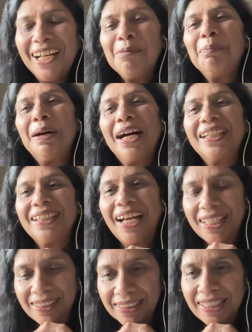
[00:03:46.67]
But
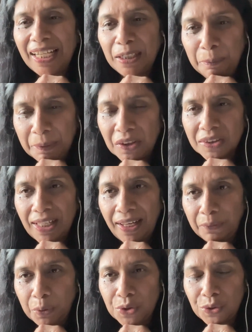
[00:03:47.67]
I decided because I
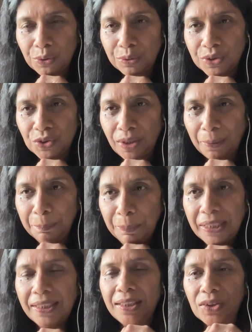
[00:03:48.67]
was to
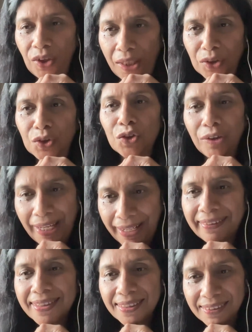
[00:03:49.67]
completely change
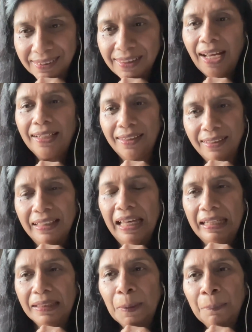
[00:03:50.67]
tracks, I did
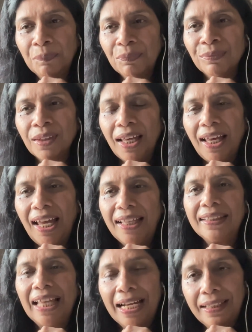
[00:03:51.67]
that.
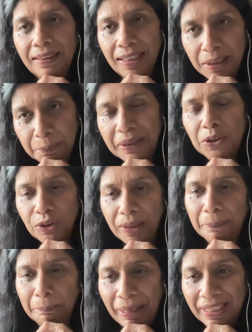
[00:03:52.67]
And that led me to the
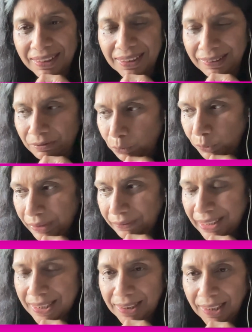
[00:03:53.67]
impact in
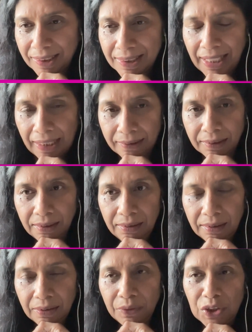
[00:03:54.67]
investing sector,
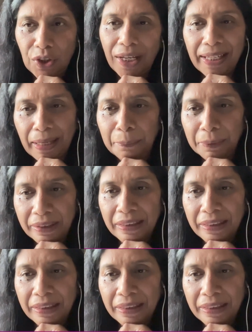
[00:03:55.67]
which I am in